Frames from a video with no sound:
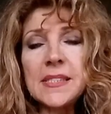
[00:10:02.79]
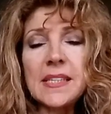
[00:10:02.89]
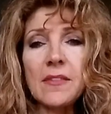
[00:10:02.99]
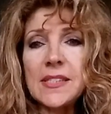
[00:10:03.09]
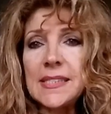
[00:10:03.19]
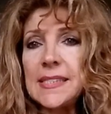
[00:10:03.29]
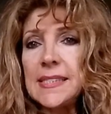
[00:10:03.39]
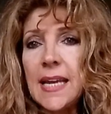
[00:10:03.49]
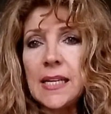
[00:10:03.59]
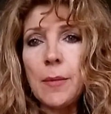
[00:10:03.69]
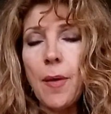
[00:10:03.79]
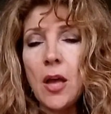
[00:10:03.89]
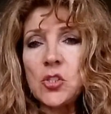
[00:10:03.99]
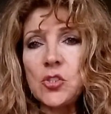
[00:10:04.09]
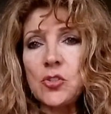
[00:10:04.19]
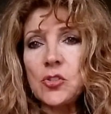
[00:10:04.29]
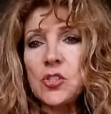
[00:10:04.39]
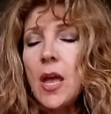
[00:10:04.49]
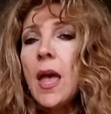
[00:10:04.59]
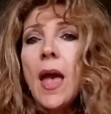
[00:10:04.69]
themselves in standing
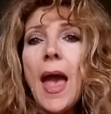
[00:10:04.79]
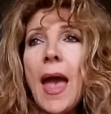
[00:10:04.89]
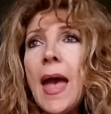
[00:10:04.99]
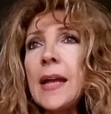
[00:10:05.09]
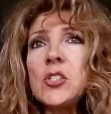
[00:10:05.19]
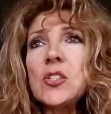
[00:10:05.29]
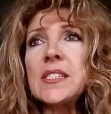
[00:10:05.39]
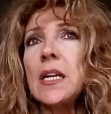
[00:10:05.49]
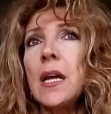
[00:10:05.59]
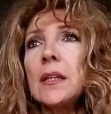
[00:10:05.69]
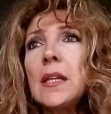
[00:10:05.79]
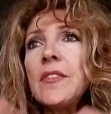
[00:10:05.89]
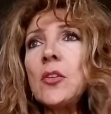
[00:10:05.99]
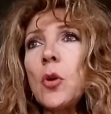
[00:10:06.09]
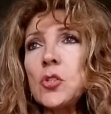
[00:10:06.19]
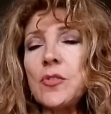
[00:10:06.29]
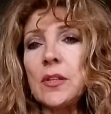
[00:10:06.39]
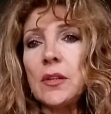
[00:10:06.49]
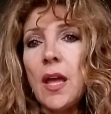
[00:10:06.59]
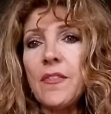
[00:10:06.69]
postures and just living larger
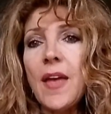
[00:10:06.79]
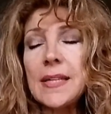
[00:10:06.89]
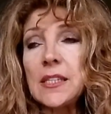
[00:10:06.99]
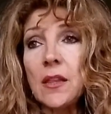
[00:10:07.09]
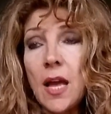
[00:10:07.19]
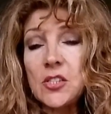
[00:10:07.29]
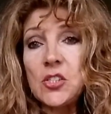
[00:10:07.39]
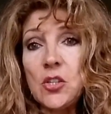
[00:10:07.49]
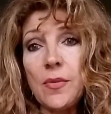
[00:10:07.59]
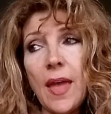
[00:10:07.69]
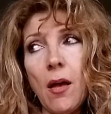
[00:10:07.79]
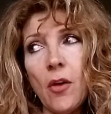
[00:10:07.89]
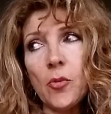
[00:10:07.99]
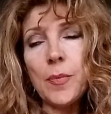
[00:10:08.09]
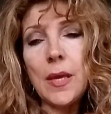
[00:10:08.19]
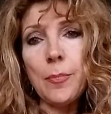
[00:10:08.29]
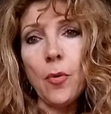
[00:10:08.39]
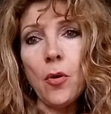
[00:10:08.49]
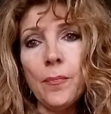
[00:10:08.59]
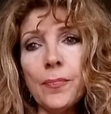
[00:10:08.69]
than life has a lot to do with how other
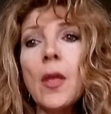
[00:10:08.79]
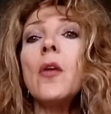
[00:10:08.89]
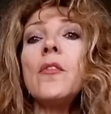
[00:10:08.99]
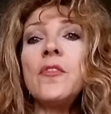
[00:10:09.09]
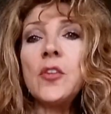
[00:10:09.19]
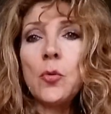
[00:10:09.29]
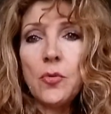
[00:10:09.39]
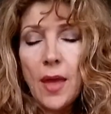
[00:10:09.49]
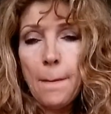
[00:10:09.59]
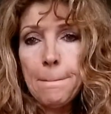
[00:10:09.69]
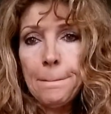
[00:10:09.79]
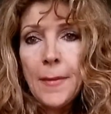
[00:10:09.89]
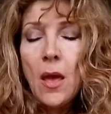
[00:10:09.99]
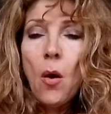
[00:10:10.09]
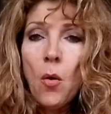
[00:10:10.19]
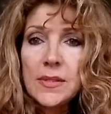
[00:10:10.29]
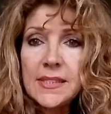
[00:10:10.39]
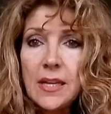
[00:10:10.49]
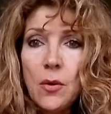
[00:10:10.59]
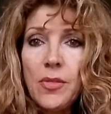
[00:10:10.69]
people view them.
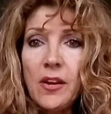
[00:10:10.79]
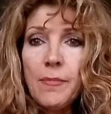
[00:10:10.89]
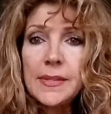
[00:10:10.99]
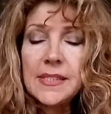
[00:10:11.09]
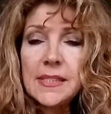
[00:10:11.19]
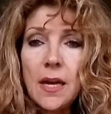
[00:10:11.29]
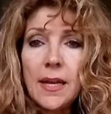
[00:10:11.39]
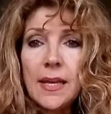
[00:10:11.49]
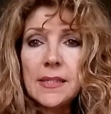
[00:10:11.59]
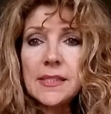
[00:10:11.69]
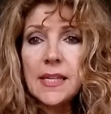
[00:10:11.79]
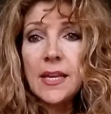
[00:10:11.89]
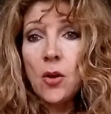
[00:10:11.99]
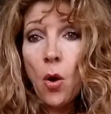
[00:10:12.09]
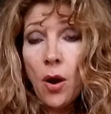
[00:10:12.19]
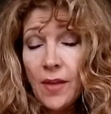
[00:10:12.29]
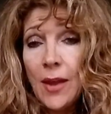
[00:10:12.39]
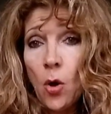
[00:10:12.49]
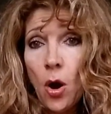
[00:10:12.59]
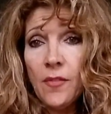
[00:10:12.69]
Also, there have been studies
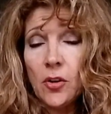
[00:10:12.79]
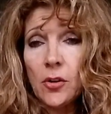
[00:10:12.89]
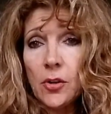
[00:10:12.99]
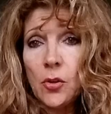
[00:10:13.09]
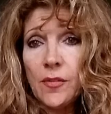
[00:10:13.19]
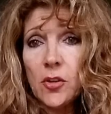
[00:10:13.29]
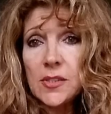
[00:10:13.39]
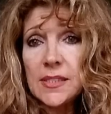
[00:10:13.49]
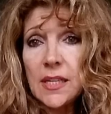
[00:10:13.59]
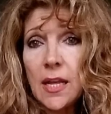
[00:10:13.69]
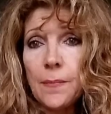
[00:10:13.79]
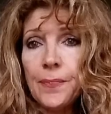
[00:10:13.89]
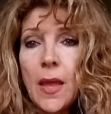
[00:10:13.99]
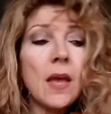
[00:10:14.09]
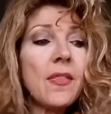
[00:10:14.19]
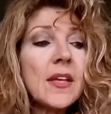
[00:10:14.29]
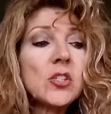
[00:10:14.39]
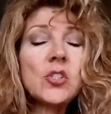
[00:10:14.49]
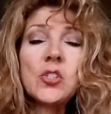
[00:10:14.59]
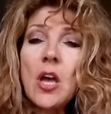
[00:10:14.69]
at Harvard University
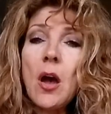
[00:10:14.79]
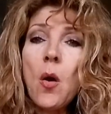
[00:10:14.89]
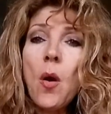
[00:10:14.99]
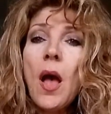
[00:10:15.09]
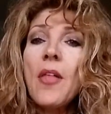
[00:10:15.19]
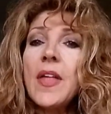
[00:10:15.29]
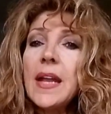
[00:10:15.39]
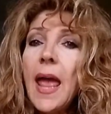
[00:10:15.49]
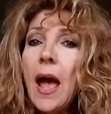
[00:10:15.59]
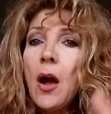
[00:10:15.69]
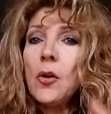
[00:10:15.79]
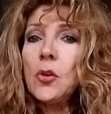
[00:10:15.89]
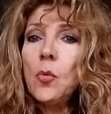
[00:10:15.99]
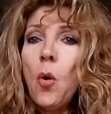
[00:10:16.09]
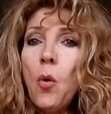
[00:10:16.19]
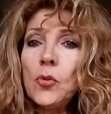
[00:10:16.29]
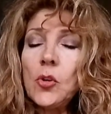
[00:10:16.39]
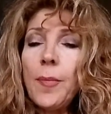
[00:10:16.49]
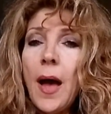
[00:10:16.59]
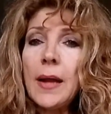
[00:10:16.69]
that show that how you hold
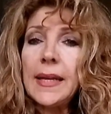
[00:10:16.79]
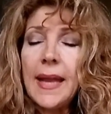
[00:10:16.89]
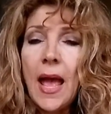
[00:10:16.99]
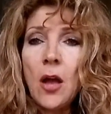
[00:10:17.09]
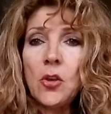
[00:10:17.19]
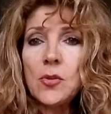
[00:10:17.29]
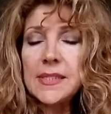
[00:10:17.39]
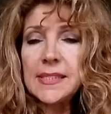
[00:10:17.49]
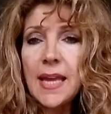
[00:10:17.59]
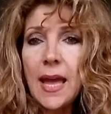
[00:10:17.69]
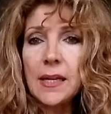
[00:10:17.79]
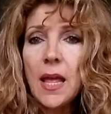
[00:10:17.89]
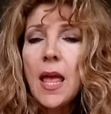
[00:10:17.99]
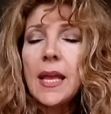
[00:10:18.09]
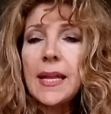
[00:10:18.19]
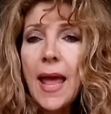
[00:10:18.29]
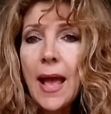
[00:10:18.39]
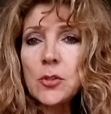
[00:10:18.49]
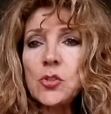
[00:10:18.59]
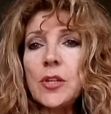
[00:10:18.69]
your body and how you stand can
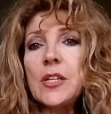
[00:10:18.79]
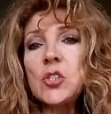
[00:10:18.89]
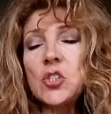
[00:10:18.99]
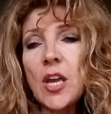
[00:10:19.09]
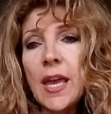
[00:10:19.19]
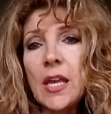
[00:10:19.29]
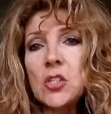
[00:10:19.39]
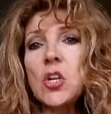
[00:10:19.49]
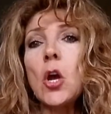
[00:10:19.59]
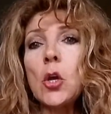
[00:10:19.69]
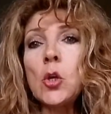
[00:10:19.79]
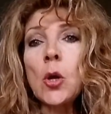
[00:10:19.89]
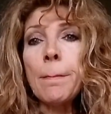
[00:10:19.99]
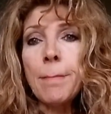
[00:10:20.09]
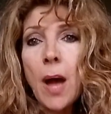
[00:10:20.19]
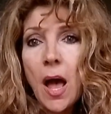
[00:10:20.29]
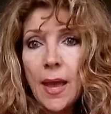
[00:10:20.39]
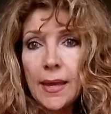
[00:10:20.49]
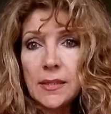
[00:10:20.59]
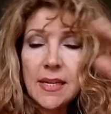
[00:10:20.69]
actually change your
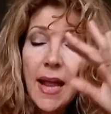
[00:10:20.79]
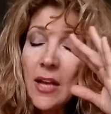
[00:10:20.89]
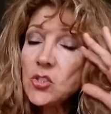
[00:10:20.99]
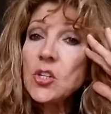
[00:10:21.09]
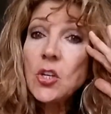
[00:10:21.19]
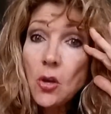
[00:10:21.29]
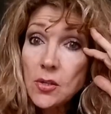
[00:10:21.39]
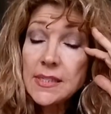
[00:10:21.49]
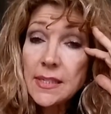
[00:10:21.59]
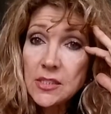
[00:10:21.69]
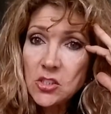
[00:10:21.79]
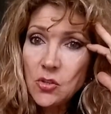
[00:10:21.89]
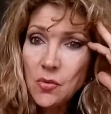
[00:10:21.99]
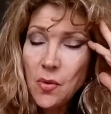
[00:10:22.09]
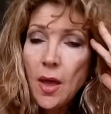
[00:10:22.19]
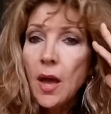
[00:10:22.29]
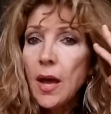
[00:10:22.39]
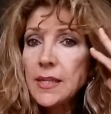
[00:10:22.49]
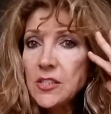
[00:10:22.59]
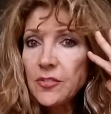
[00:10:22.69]
mind. It actually goes into
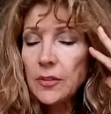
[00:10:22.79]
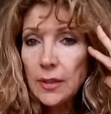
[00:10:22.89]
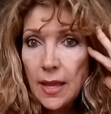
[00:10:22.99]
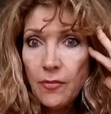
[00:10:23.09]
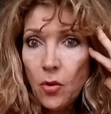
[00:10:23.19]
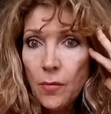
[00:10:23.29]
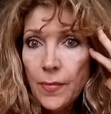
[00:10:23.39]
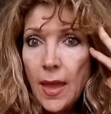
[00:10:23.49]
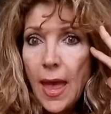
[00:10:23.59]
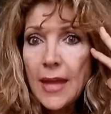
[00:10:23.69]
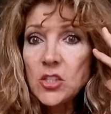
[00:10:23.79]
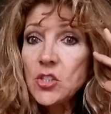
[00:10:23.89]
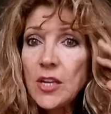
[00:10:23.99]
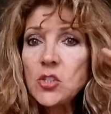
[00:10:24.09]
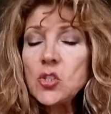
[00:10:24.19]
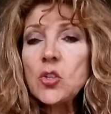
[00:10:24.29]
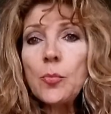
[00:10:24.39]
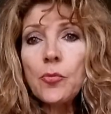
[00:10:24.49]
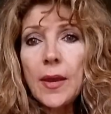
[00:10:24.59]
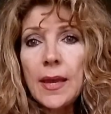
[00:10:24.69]
a different level, and it changes your
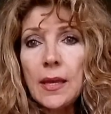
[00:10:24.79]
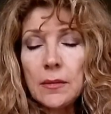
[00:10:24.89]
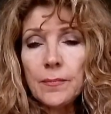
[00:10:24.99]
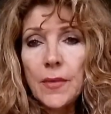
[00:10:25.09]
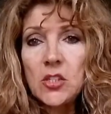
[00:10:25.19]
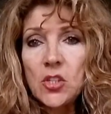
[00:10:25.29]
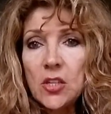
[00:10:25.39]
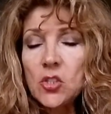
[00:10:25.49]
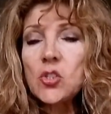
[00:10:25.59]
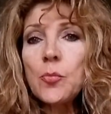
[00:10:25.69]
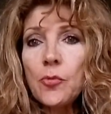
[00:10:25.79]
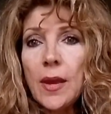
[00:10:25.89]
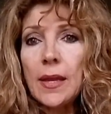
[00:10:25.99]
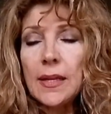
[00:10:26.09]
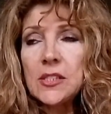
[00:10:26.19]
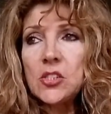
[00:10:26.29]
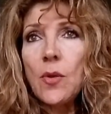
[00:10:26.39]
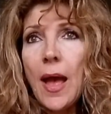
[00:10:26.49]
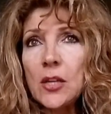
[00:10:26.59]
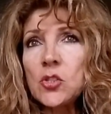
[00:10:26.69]
brain. It changes your brain
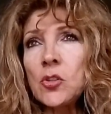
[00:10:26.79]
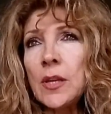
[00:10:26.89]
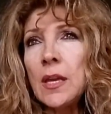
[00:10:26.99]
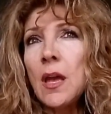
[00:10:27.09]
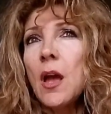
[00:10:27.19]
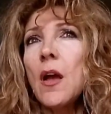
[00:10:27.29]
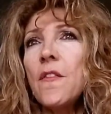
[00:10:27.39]
into actually